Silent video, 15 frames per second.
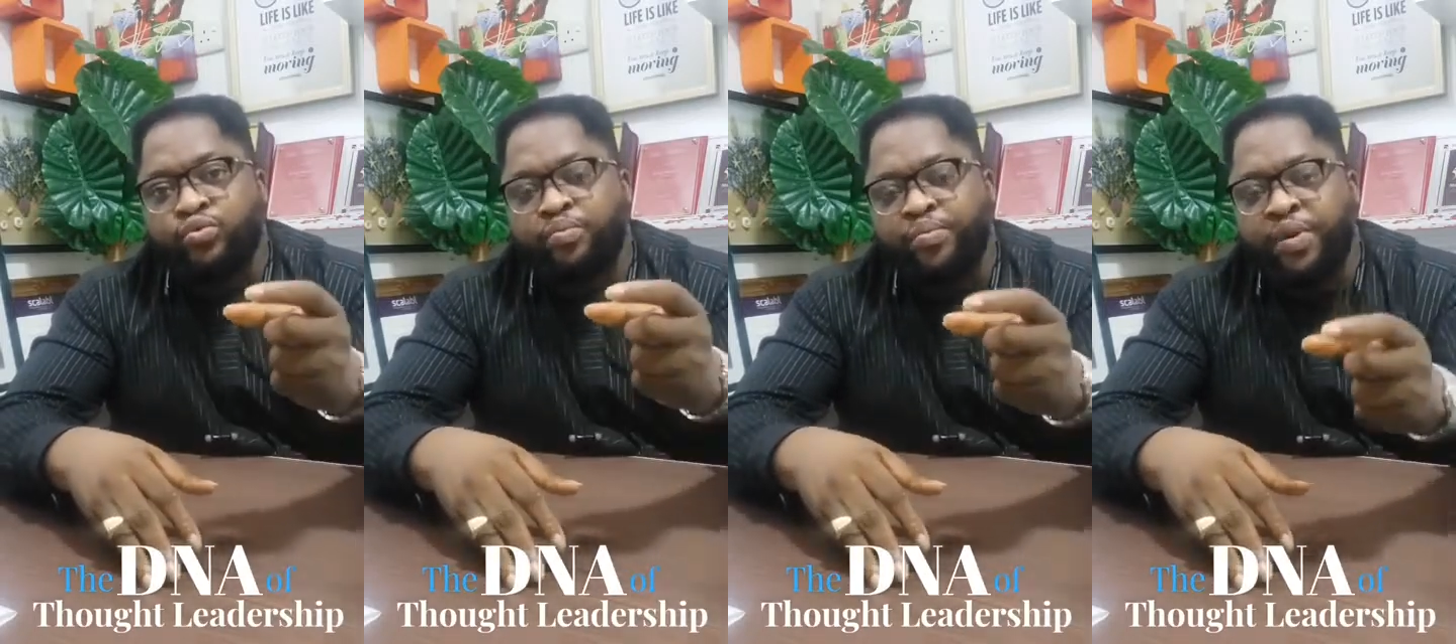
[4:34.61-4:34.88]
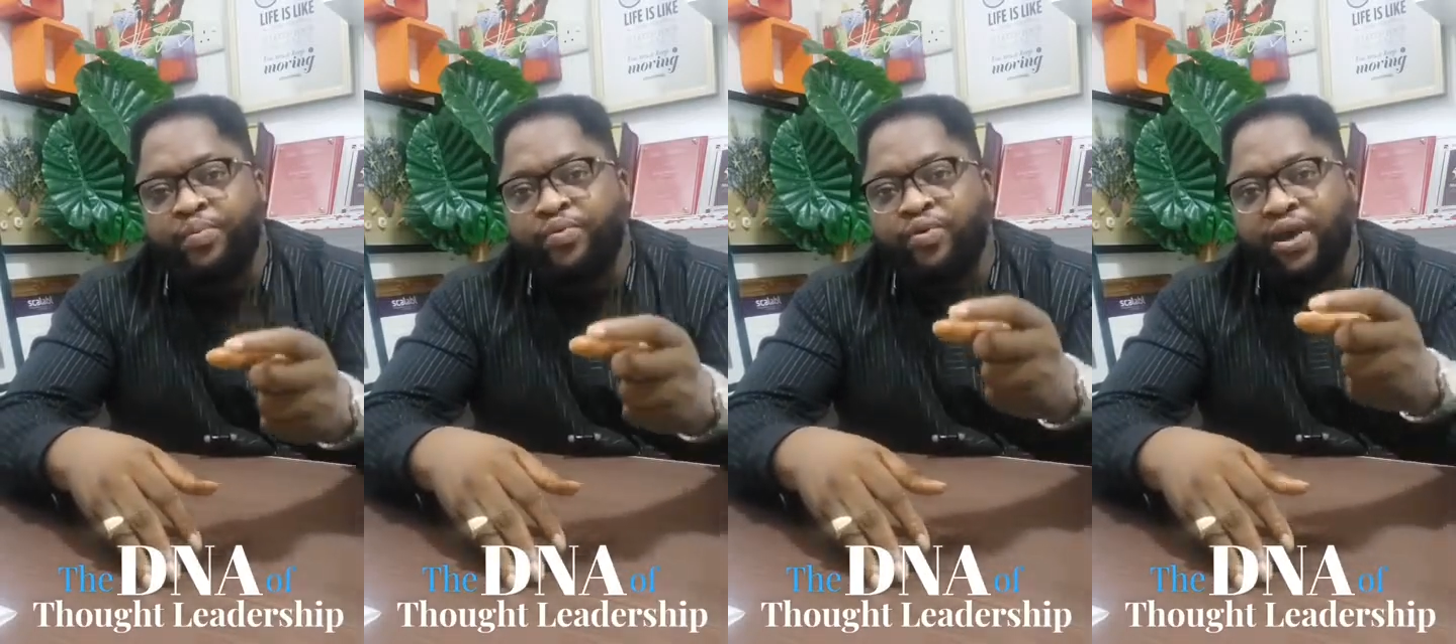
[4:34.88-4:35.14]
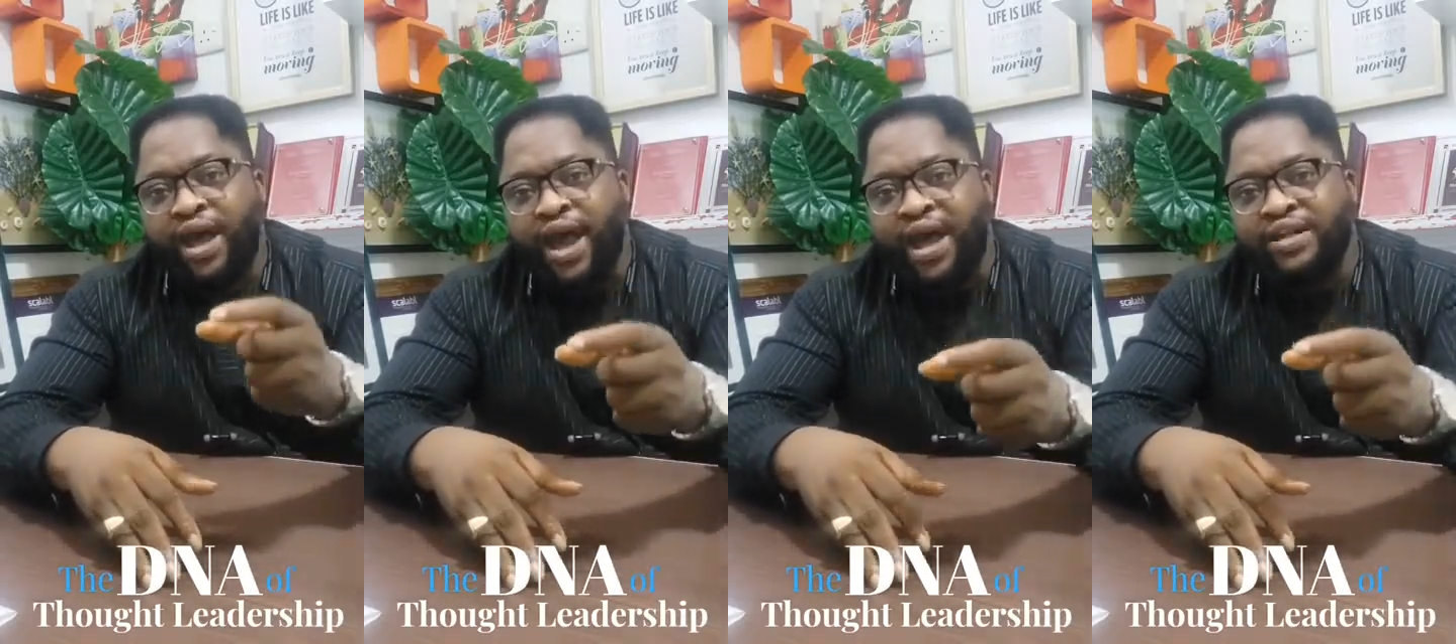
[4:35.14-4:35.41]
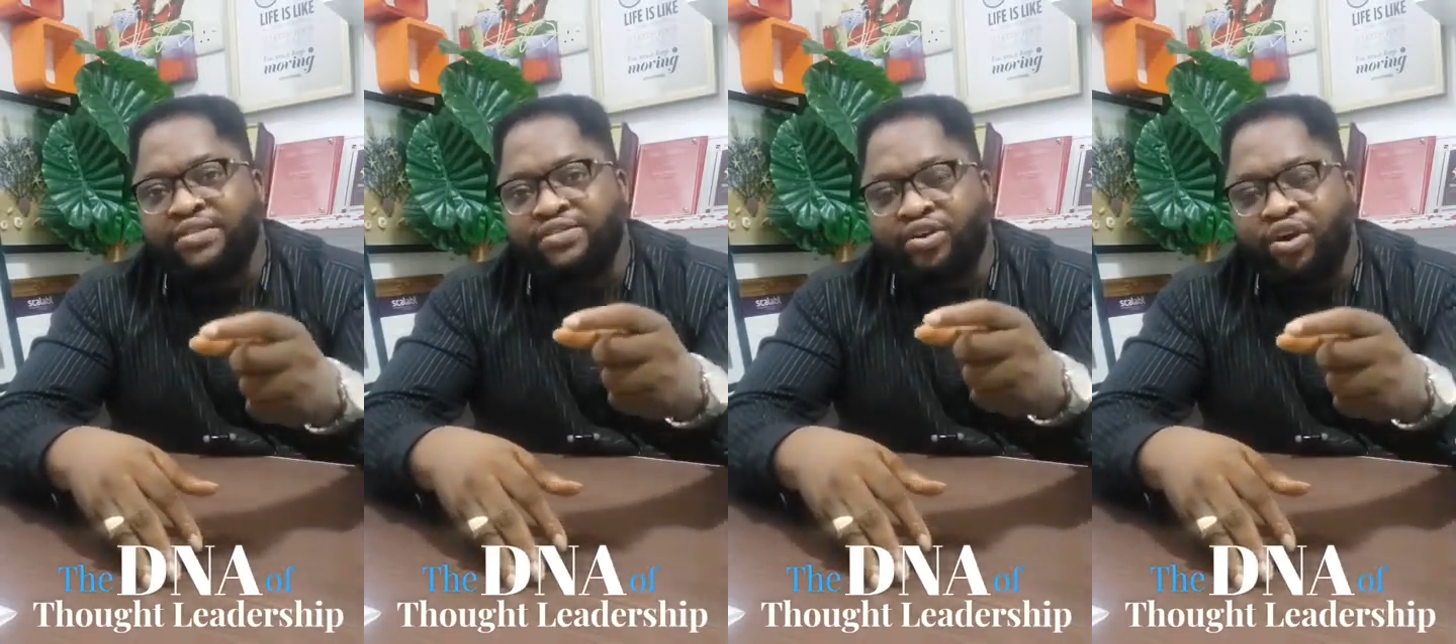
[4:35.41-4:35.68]
people
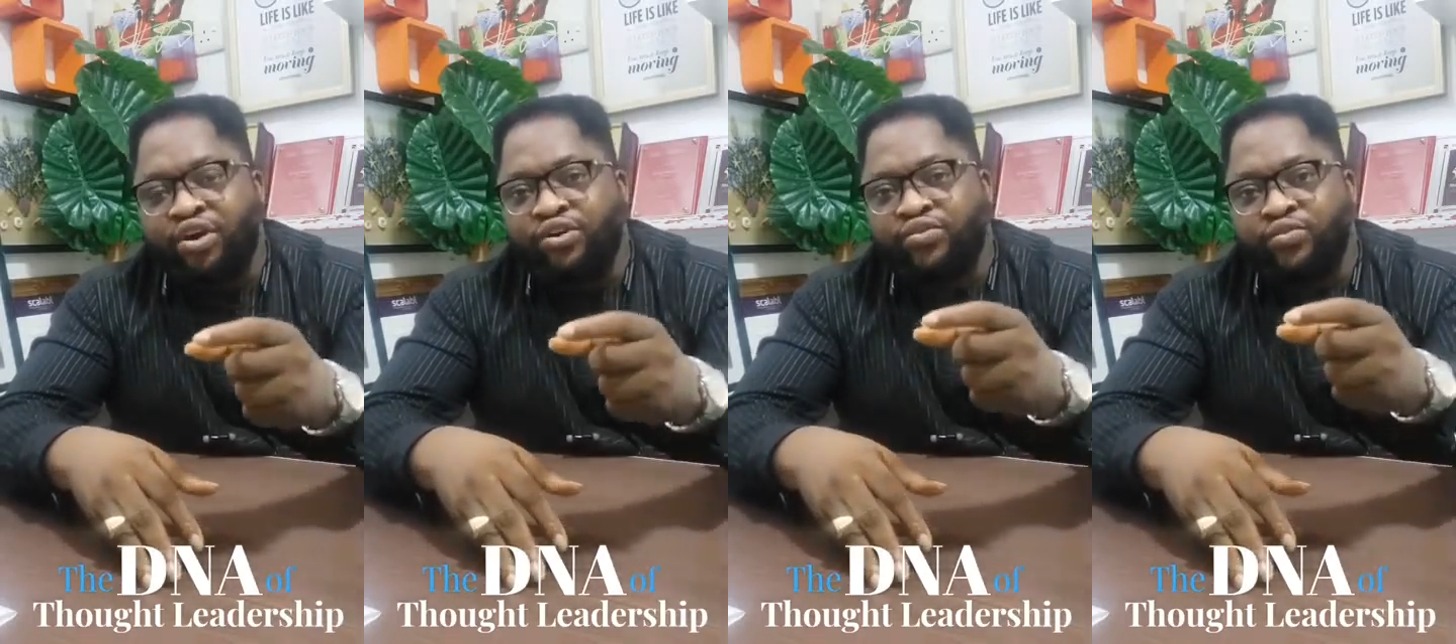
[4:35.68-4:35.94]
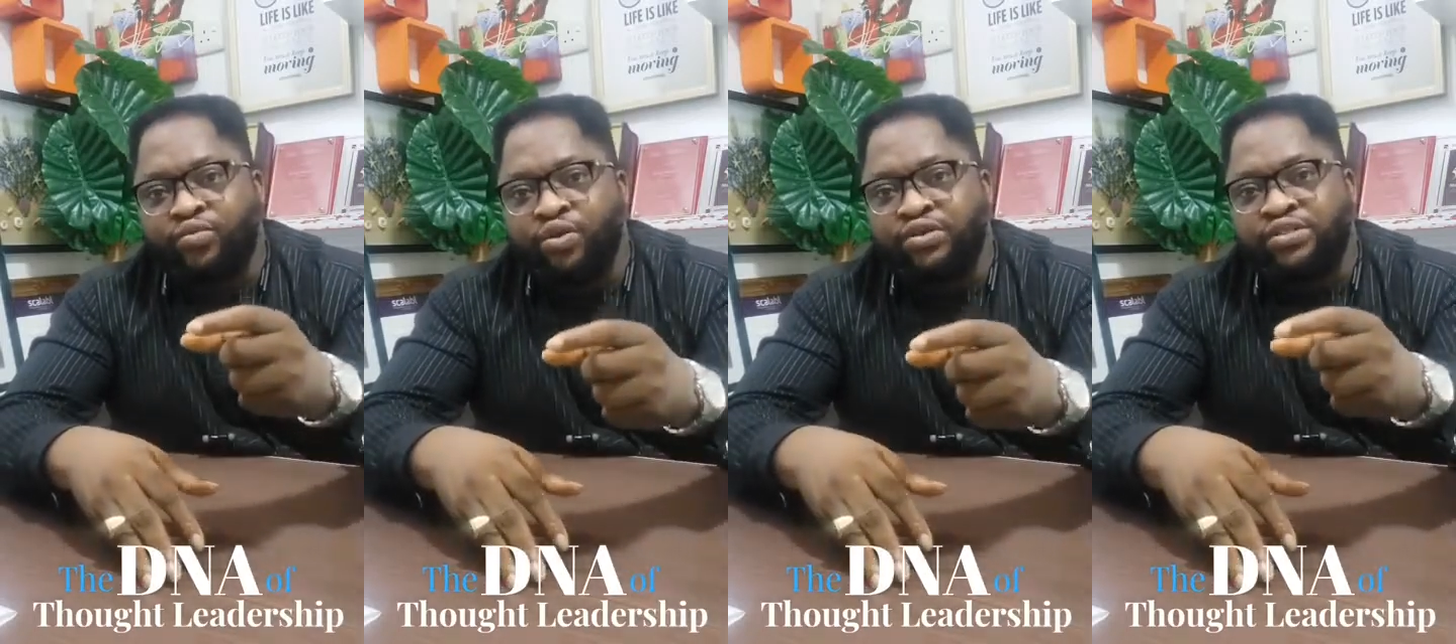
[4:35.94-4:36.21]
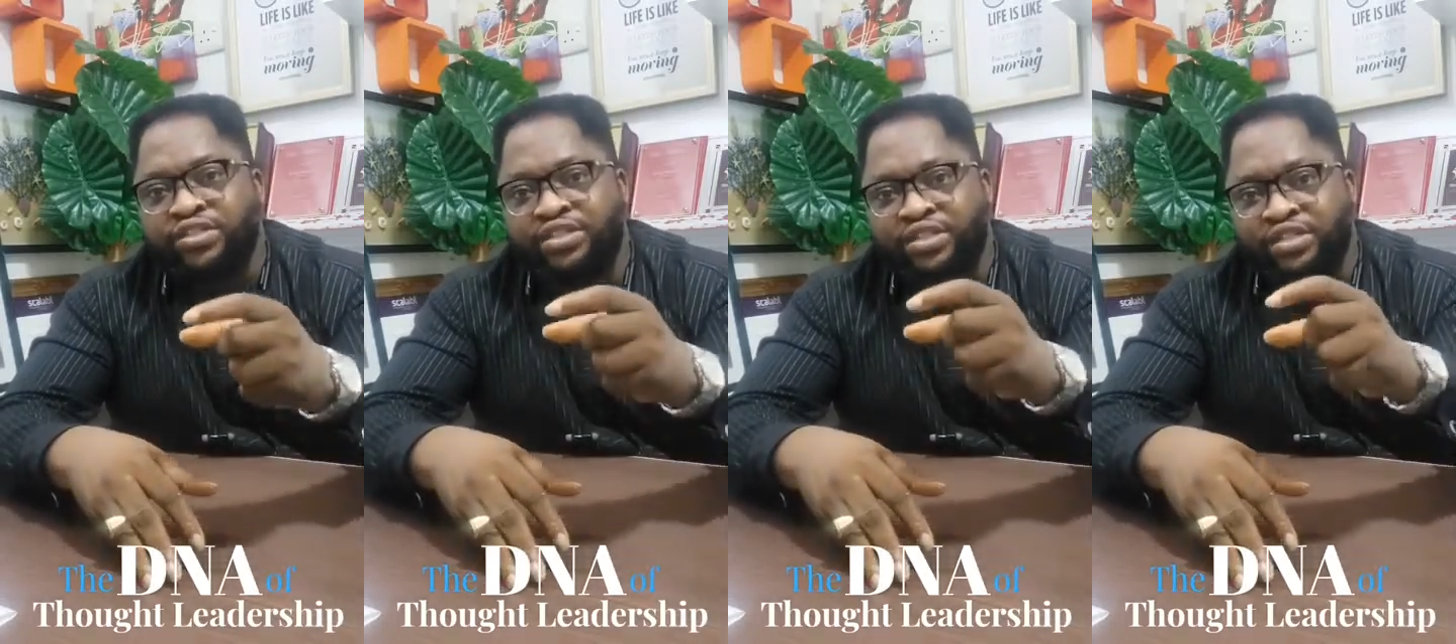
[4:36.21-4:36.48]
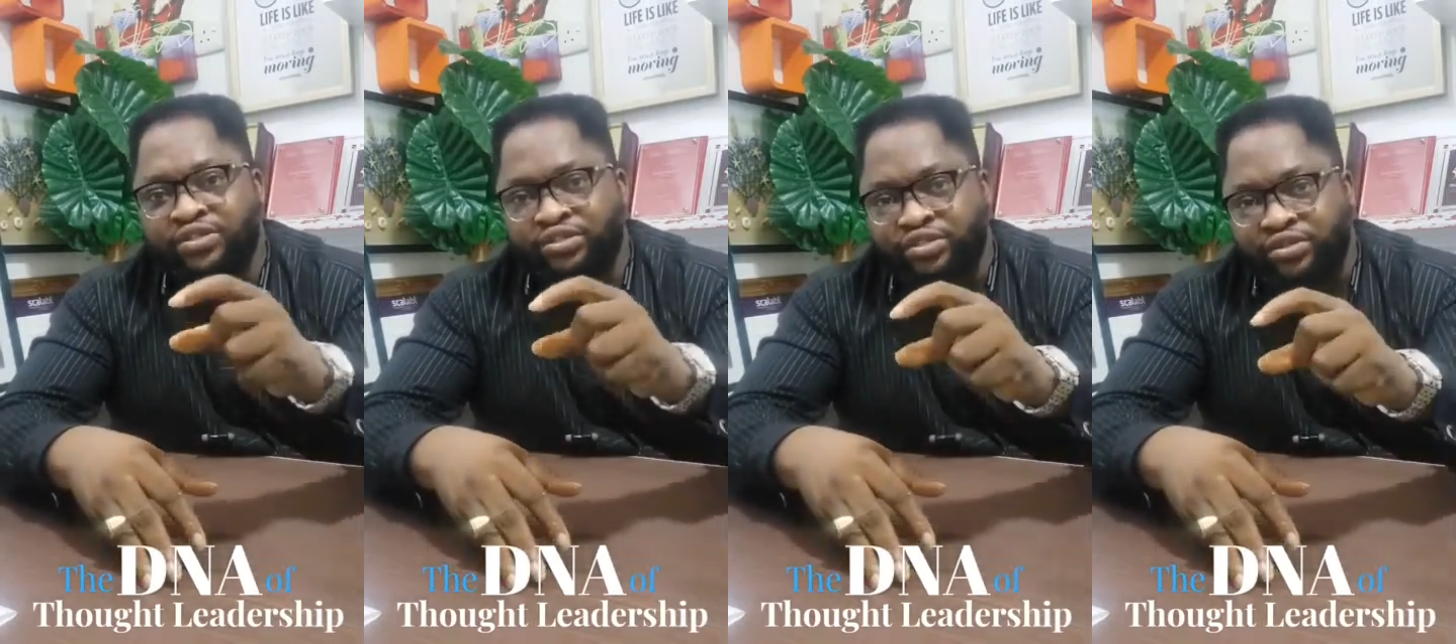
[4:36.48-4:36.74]
act on what
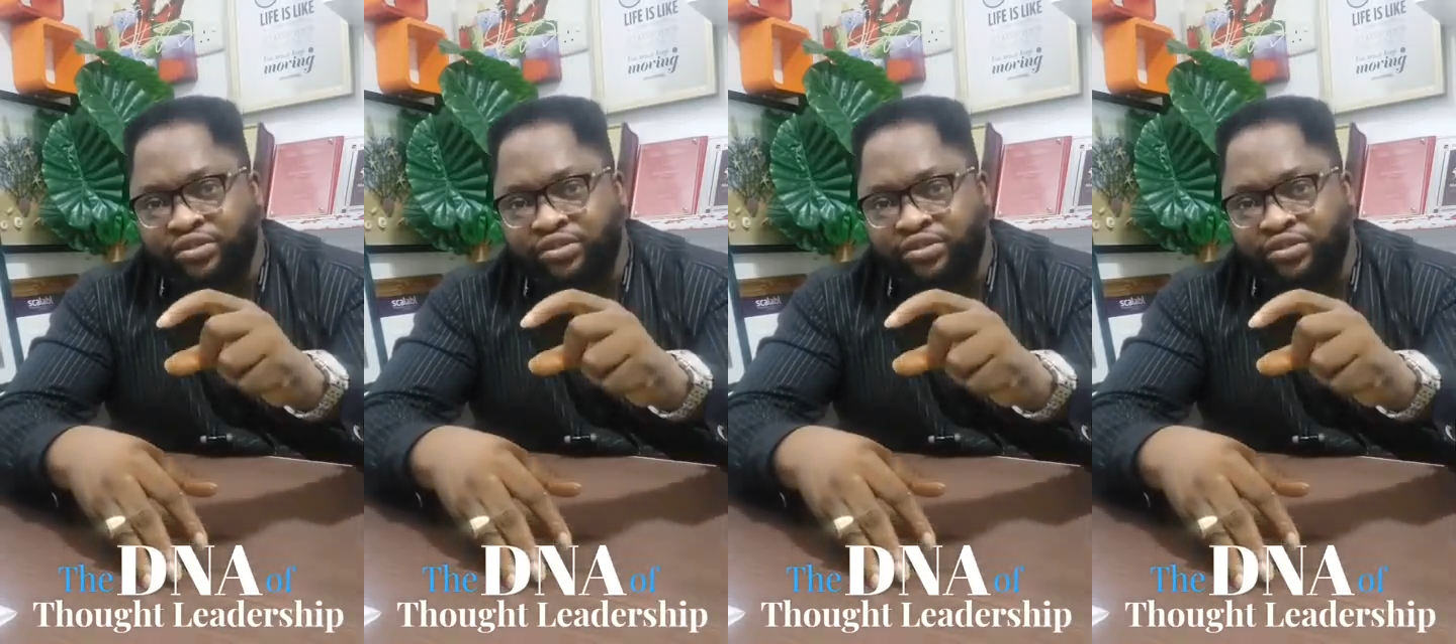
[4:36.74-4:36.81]
she